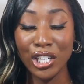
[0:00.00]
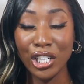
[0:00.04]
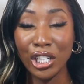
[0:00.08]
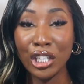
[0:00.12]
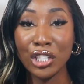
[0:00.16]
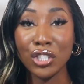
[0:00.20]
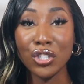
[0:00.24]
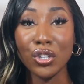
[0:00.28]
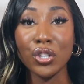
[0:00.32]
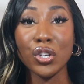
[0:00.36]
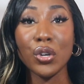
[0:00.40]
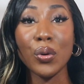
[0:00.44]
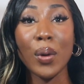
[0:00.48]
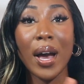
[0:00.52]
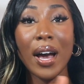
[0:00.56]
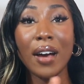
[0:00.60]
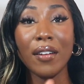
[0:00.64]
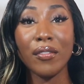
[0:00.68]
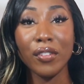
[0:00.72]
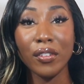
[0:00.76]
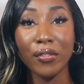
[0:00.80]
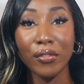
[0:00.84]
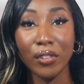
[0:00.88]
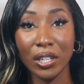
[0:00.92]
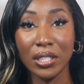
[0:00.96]
So you
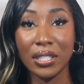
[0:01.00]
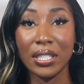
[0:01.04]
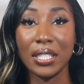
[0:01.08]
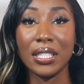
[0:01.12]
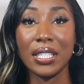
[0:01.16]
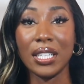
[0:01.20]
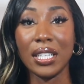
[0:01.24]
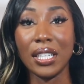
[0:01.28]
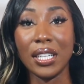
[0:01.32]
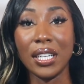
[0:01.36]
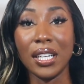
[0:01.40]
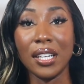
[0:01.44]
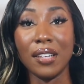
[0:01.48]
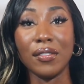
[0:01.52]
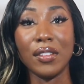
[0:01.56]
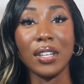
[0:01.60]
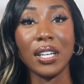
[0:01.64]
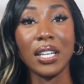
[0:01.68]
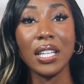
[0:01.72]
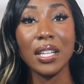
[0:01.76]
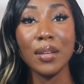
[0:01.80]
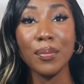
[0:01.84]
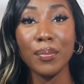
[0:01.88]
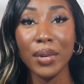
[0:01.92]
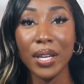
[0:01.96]
have the versatility of the
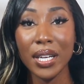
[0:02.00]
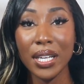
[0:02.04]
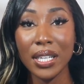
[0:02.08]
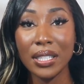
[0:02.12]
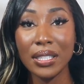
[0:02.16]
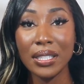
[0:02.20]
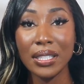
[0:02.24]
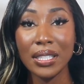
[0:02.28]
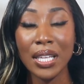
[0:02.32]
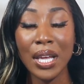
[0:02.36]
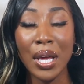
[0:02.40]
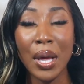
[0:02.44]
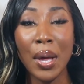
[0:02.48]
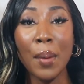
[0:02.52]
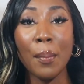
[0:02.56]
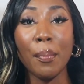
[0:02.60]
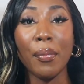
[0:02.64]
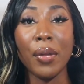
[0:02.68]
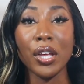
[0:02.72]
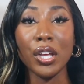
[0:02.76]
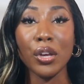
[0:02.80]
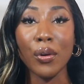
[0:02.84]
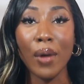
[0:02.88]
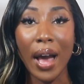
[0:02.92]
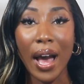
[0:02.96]
clip-ins,
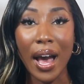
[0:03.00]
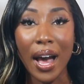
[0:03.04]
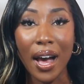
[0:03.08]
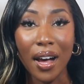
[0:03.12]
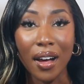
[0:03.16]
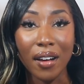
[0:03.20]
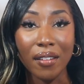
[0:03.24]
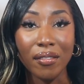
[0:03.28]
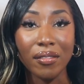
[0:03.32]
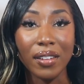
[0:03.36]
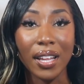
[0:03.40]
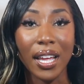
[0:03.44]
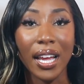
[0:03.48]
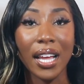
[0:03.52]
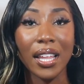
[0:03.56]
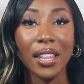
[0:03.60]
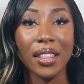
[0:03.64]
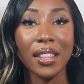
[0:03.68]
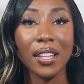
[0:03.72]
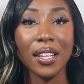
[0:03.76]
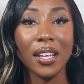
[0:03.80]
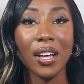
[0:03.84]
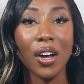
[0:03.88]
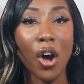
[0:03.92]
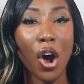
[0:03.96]
but you have like
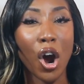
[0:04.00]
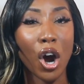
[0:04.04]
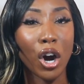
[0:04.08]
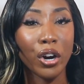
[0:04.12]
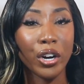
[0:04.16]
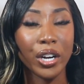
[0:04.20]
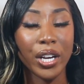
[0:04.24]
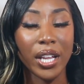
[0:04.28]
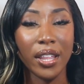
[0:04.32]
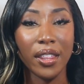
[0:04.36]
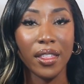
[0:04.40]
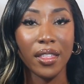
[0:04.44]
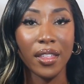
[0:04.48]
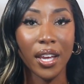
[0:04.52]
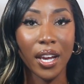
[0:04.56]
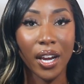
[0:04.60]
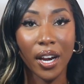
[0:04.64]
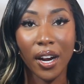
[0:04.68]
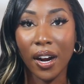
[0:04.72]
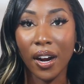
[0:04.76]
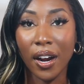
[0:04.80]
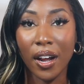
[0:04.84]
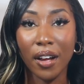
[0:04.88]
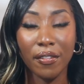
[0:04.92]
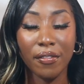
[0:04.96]
the already
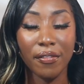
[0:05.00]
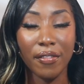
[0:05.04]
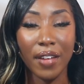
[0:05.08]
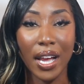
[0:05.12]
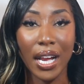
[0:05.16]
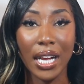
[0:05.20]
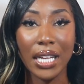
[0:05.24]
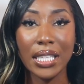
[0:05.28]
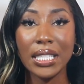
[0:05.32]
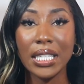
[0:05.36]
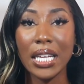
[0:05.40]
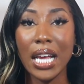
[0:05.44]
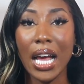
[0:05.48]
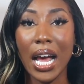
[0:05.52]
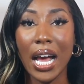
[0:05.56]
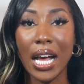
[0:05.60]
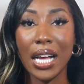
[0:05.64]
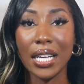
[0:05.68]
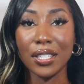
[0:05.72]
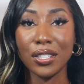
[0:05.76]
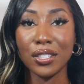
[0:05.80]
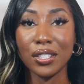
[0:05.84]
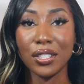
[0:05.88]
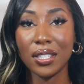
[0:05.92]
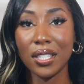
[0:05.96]
there effect
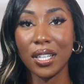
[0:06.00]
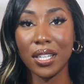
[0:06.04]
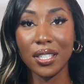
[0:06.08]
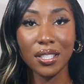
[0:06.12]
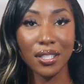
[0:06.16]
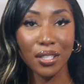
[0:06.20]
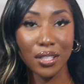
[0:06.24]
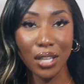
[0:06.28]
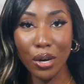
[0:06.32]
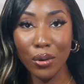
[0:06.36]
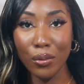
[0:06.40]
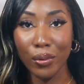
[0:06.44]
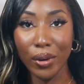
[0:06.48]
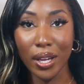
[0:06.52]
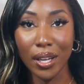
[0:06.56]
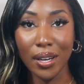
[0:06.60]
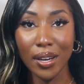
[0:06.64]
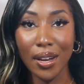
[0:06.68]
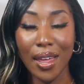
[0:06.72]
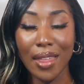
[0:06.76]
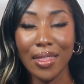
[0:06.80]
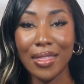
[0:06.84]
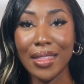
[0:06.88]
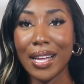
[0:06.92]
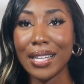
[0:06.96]
as a sew-in.
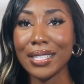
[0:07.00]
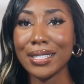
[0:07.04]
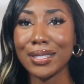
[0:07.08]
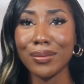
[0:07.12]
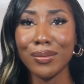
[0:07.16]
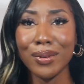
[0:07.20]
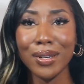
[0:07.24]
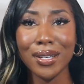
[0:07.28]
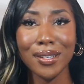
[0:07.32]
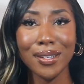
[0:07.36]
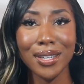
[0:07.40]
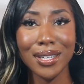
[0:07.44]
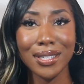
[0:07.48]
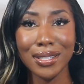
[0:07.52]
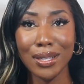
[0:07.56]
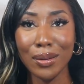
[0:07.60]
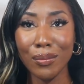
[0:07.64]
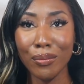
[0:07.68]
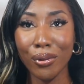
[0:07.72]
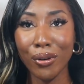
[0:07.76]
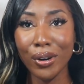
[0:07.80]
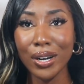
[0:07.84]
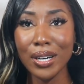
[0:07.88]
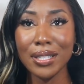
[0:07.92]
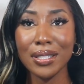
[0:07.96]
And that's what is
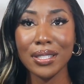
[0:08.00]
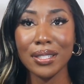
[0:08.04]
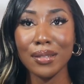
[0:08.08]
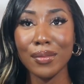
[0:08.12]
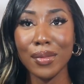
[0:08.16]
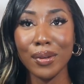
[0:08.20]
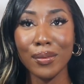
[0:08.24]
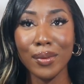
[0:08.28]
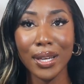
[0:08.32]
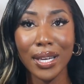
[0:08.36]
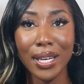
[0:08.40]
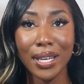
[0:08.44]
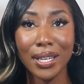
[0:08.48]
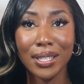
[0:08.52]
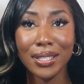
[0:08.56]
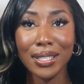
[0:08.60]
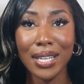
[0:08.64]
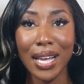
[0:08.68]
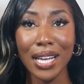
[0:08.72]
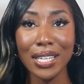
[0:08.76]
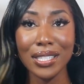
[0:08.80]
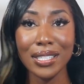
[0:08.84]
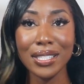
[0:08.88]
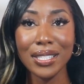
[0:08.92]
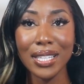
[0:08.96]
important to me, because
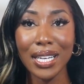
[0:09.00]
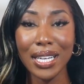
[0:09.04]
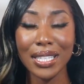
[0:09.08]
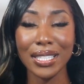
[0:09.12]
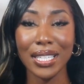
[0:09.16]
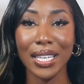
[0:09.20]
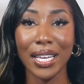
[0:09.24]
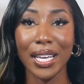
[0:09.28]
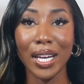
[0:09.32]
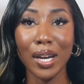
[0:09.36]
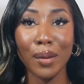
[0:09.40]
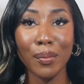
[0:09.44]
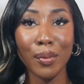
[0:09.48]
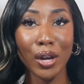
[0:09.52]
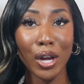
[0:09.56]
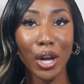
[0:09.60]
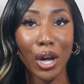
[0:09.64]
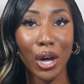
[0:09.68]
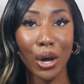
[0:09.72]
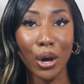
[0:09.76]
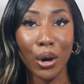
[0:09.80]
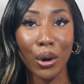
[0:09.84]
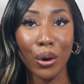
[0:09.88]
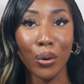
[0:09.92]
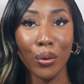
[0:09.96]
I just like to get up and
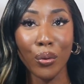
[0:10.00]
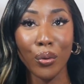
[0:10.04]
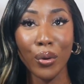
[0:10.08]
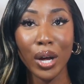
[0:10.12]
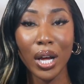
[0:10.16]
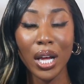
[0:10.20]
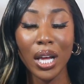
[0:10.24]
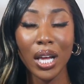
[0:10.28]
go